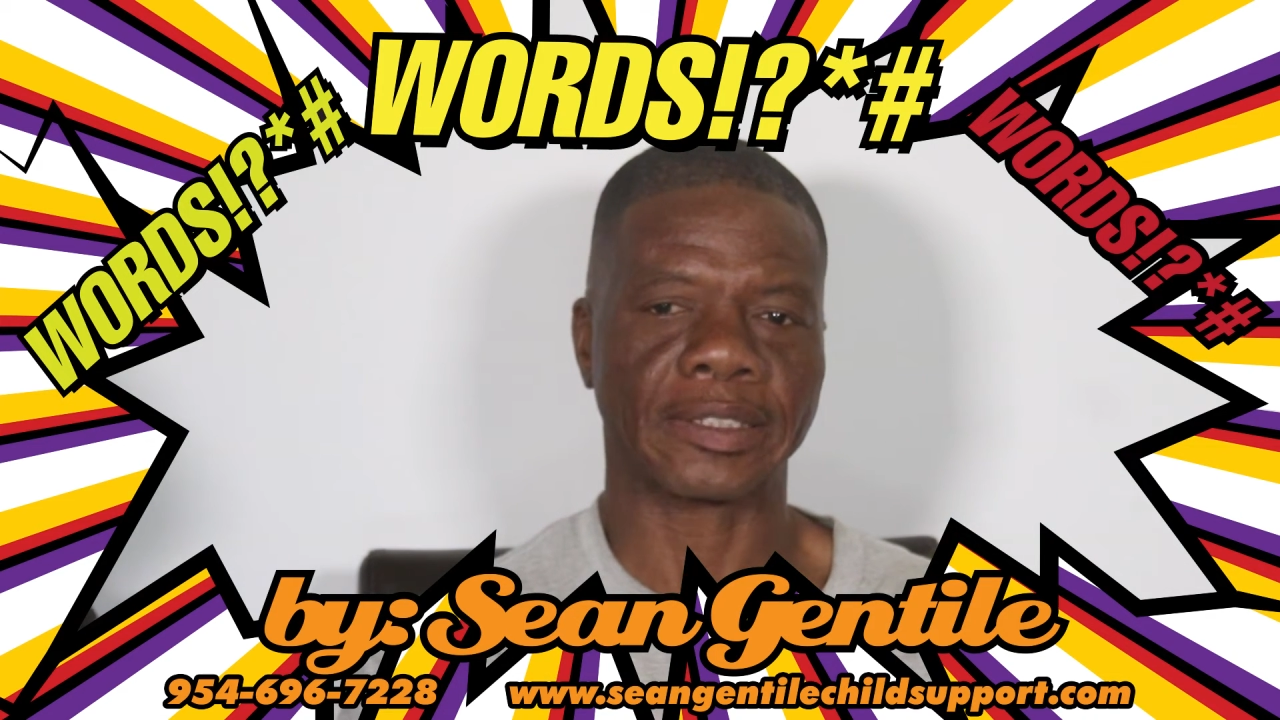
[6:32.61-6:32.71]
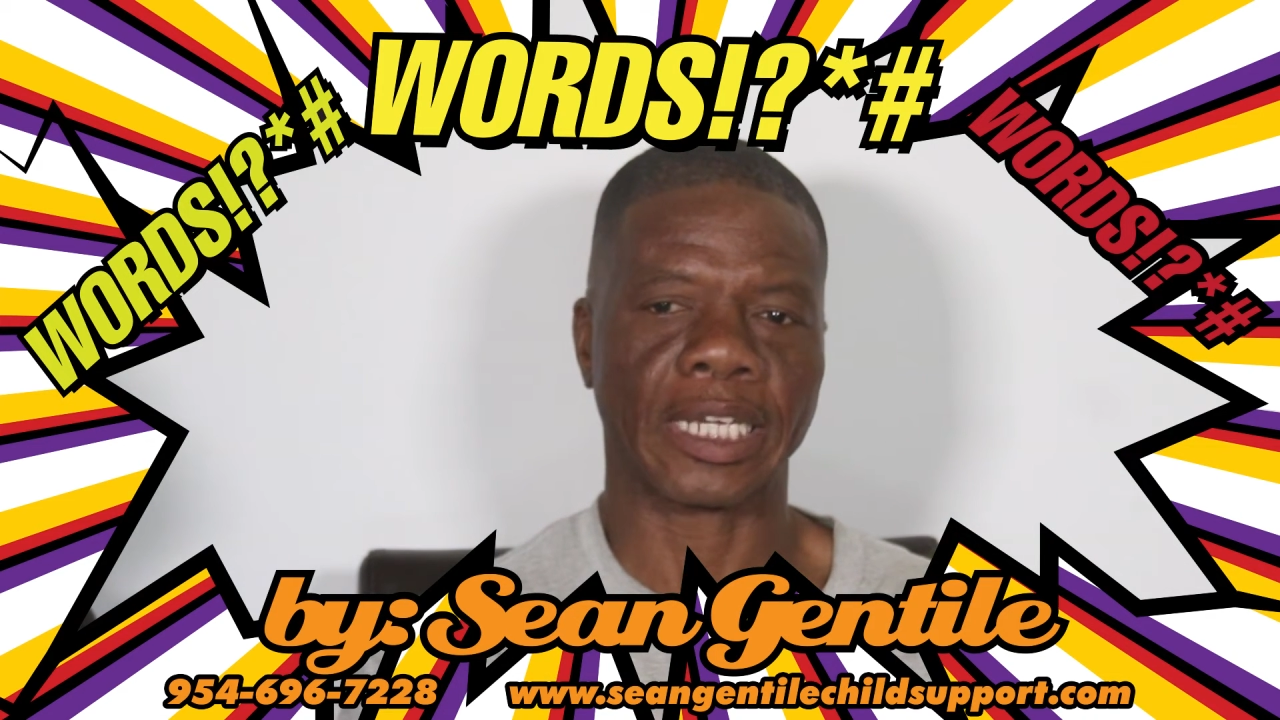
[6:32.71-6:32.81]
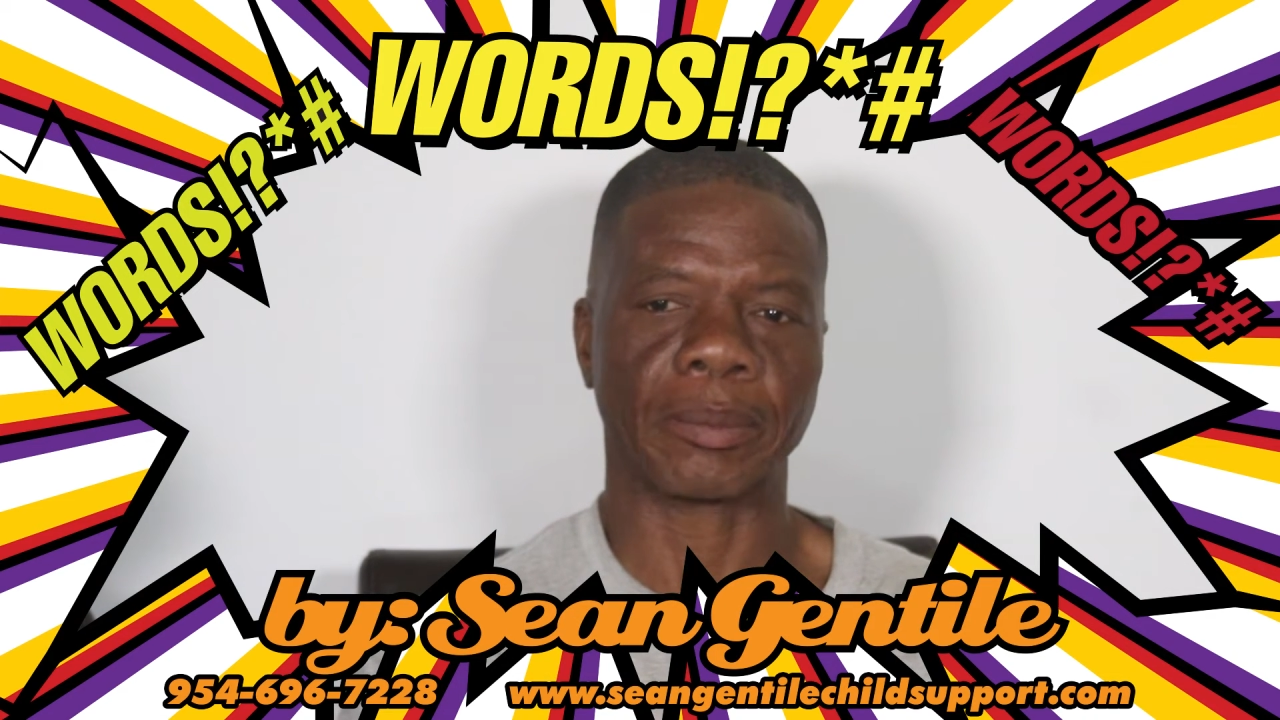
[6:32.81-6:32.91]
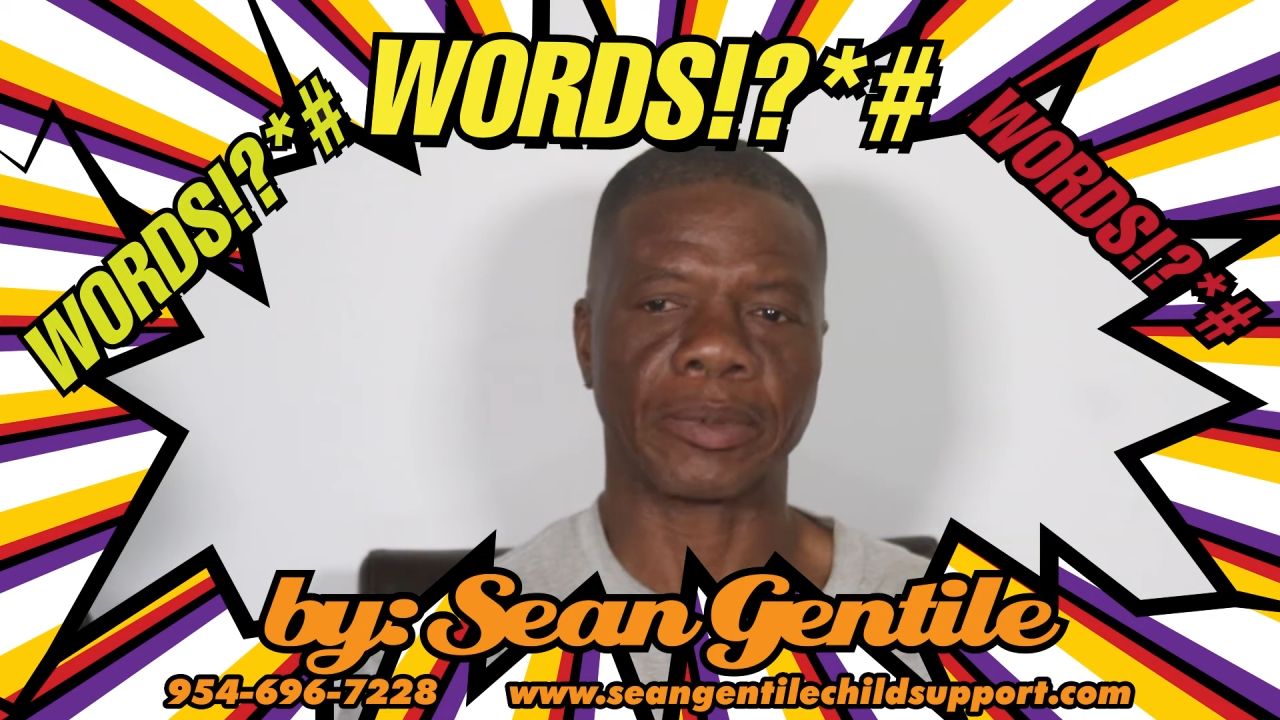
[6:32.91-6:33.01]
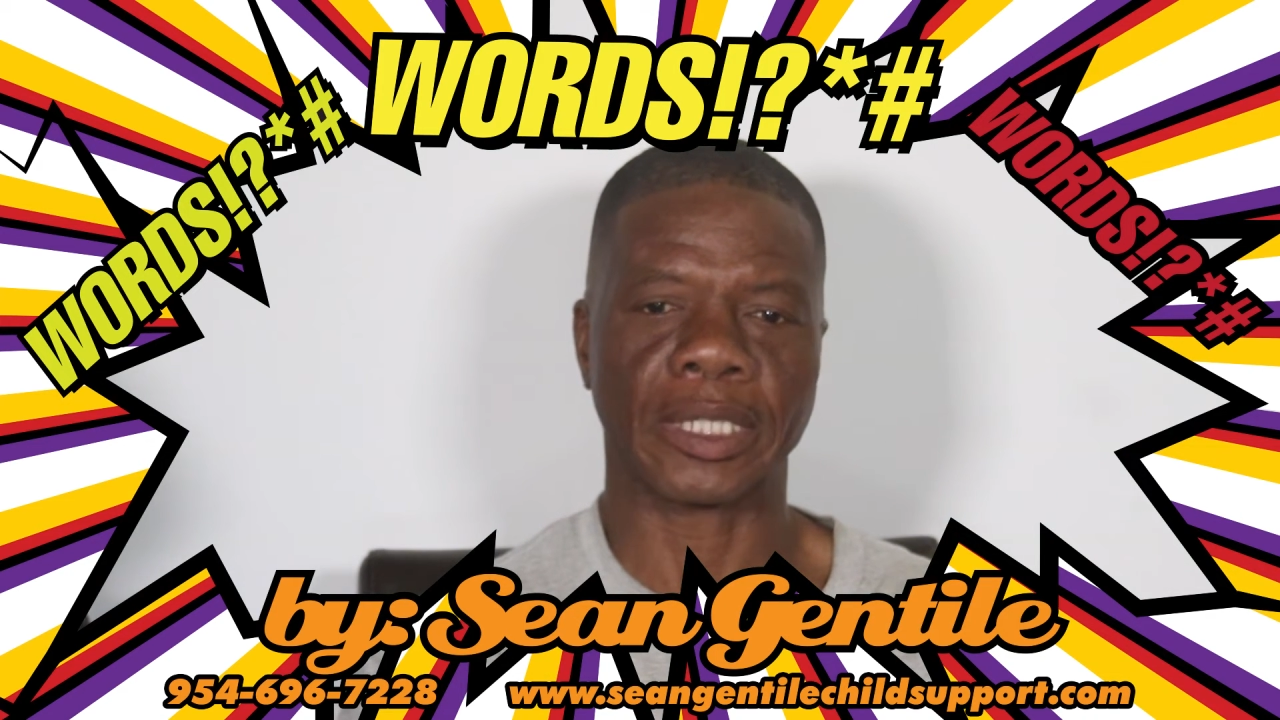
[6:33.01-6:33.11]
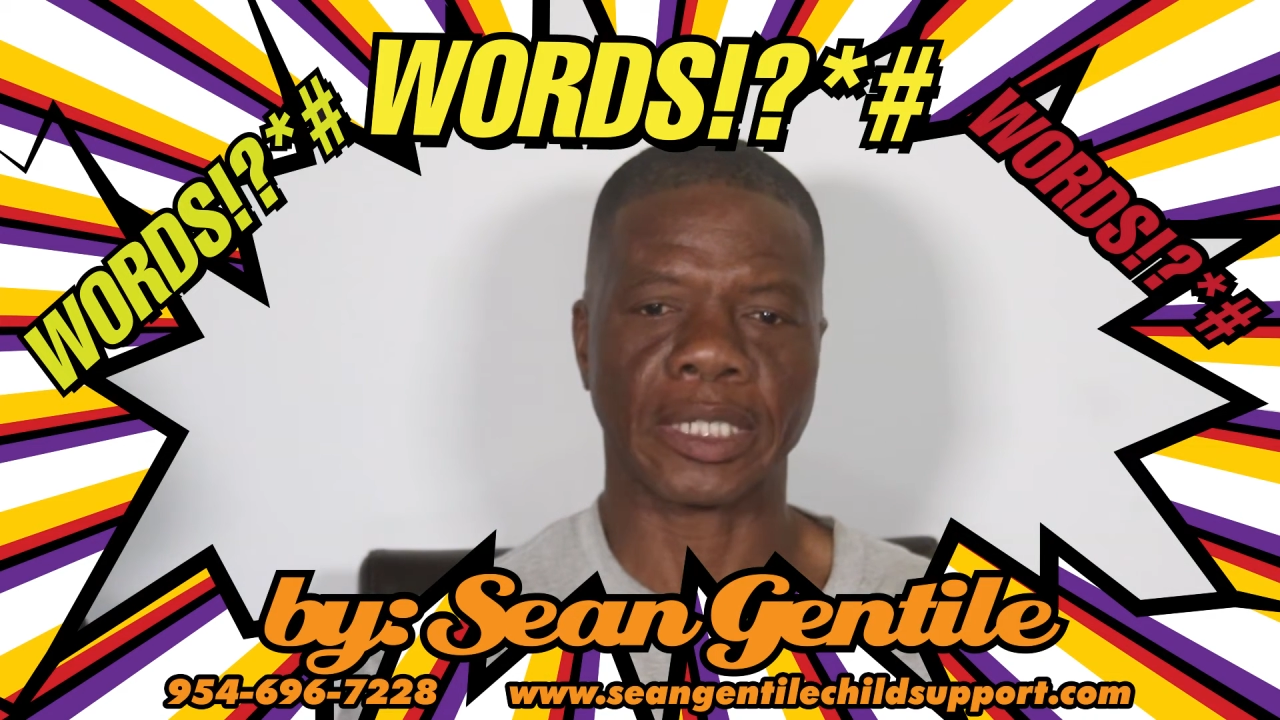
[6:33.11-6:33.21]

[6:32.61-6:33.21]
same